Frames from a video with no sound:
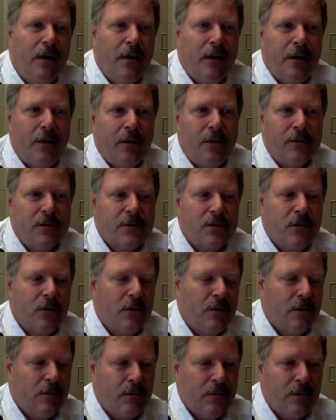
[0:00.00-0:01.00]
And
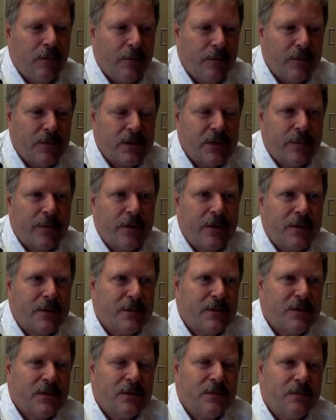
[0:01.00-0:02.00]
also some of the,
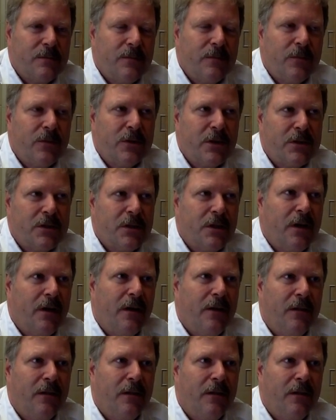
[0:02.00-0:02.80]
we're touching uh,